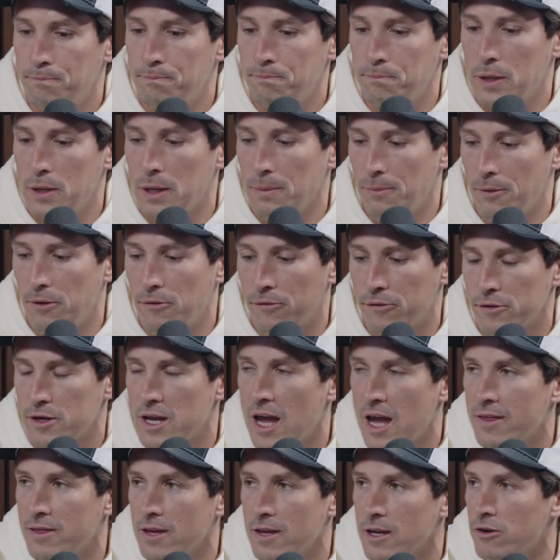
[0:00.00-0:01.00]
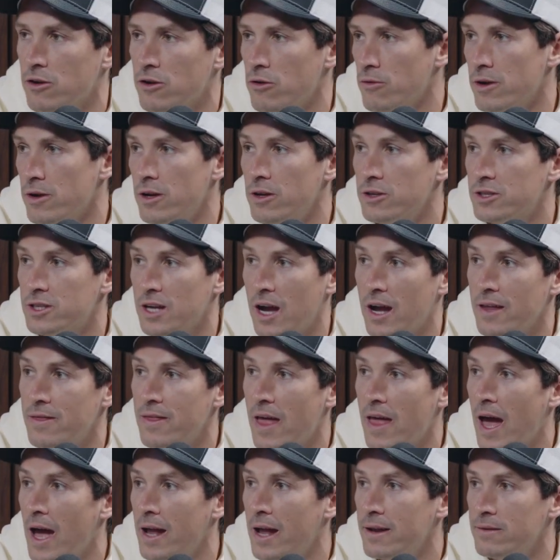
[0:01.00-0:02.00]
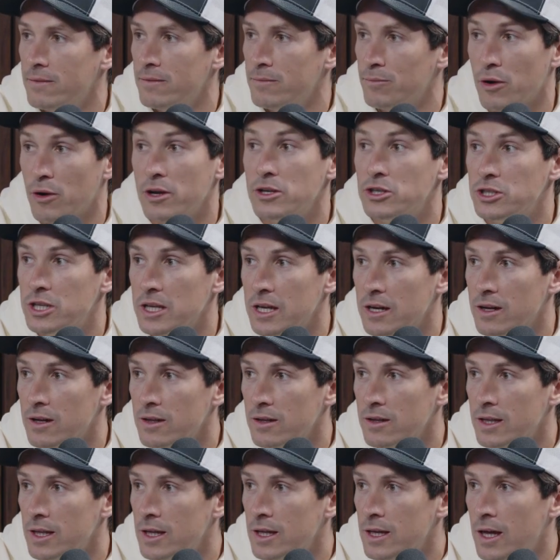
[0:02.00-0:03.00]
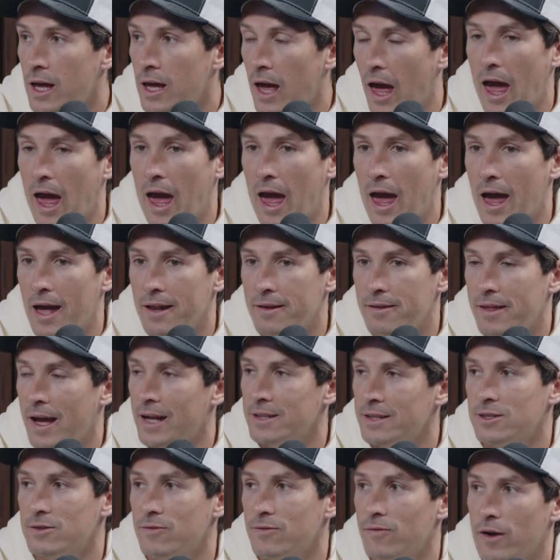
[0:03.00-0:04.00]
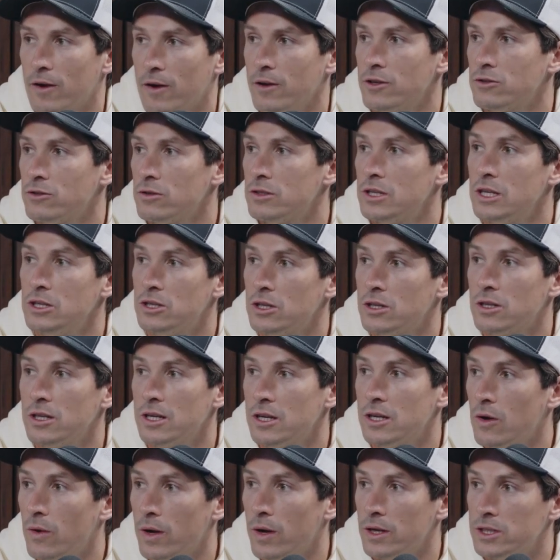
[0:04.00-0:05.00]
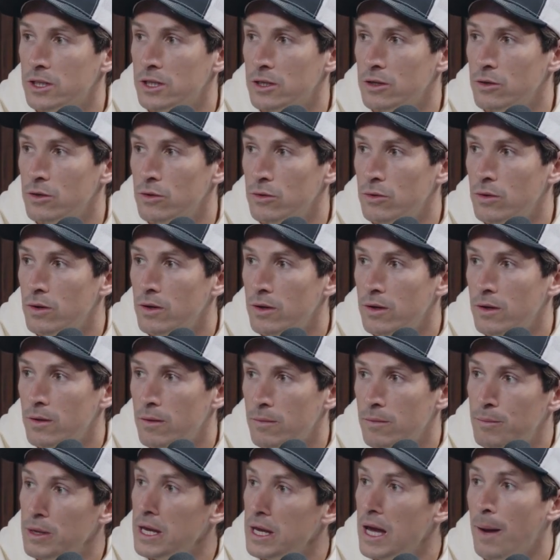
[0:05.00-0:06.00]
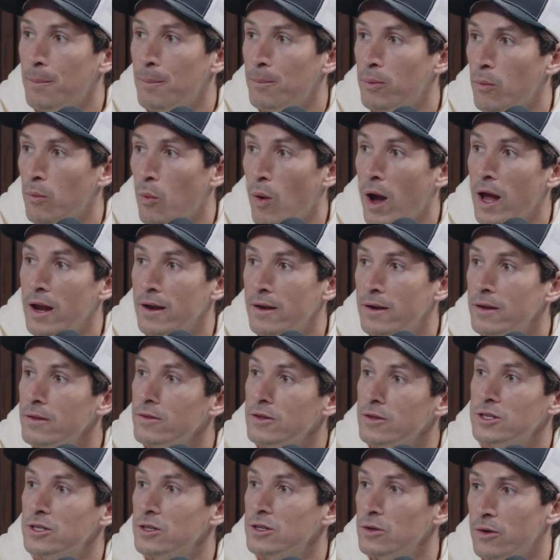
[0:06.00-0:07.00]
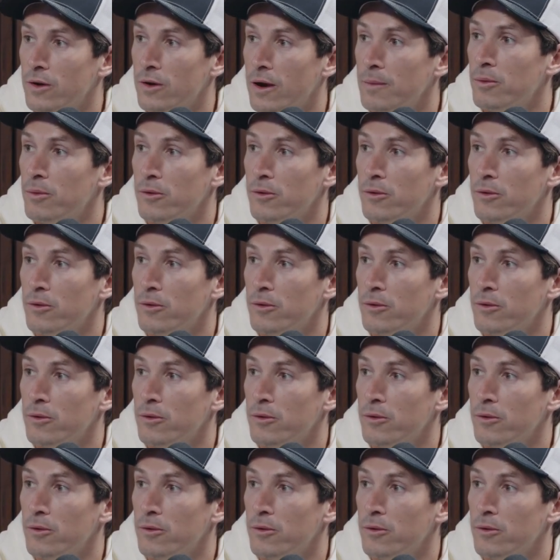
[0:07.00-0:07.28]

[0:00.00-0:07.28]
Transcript: People forget that Kirill signed that bridge deal, and that's very strategically going to be up when the Suter and